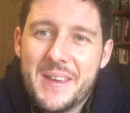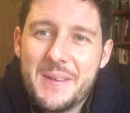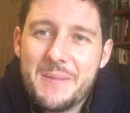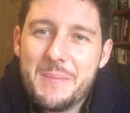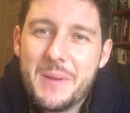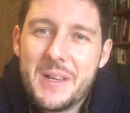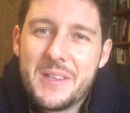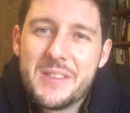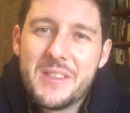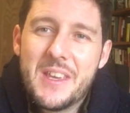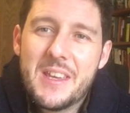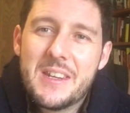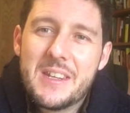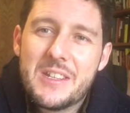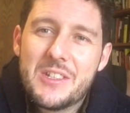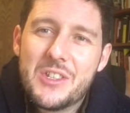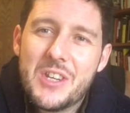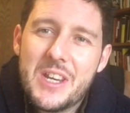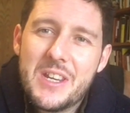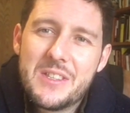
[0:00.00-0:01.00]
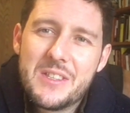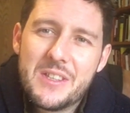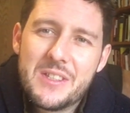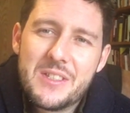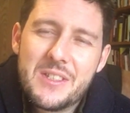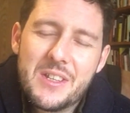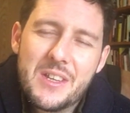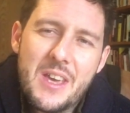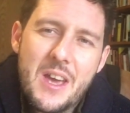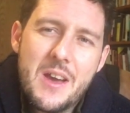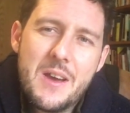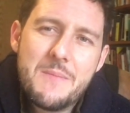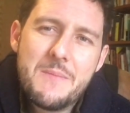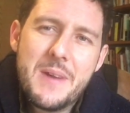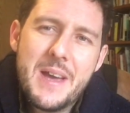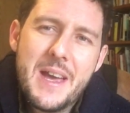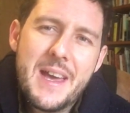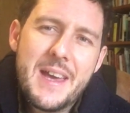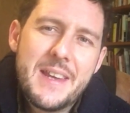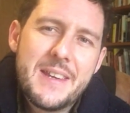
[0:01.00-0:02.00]
by sending Jesus to come
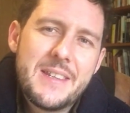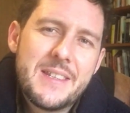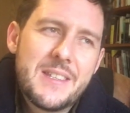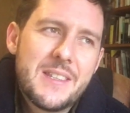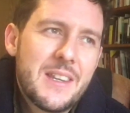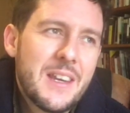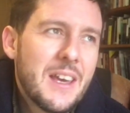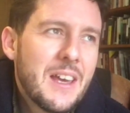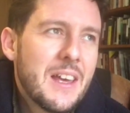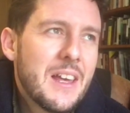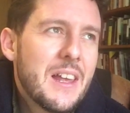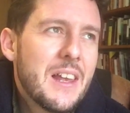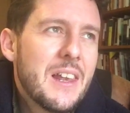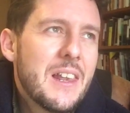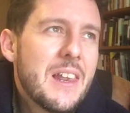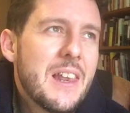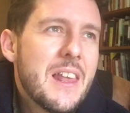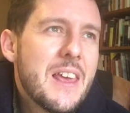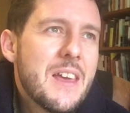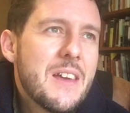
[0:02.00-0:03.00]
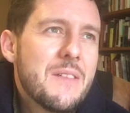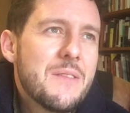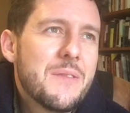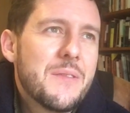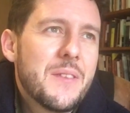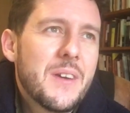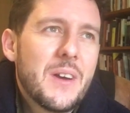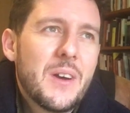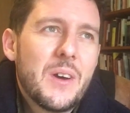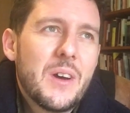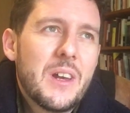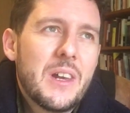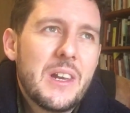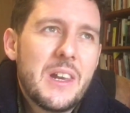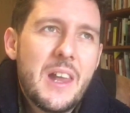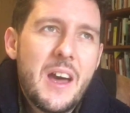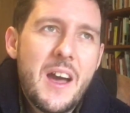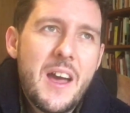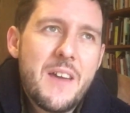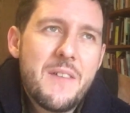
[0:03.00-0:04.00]
and live
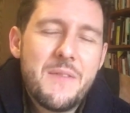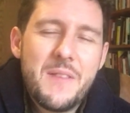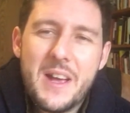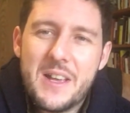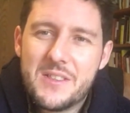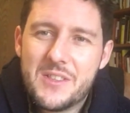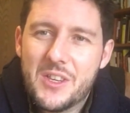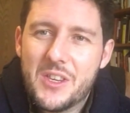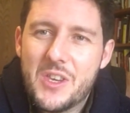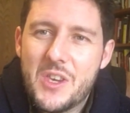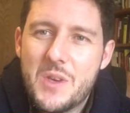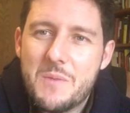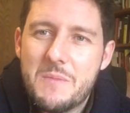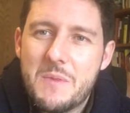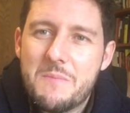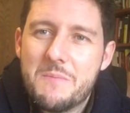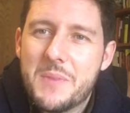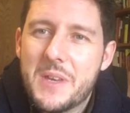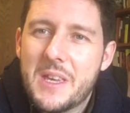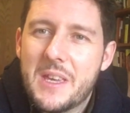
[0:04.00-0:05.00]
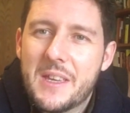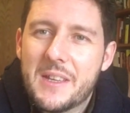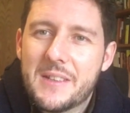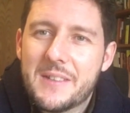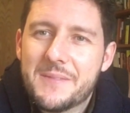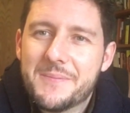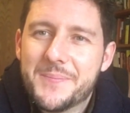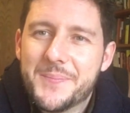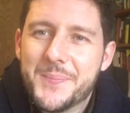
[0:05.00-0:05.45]
life as a human being,